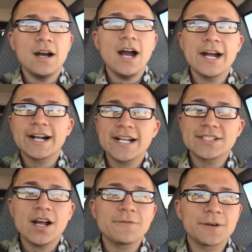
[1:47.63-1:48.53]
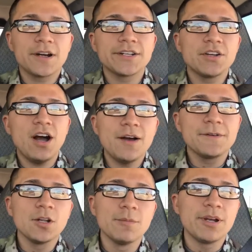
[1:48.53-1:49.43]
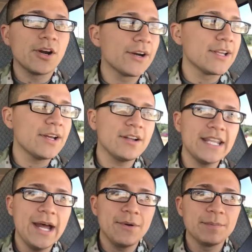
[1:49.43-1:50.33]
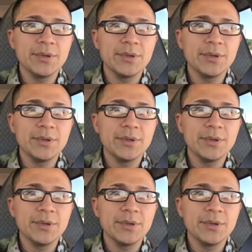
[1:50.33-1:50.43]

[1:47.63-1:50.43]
All right, guys, sorry for cutting you off a little bit early on that one,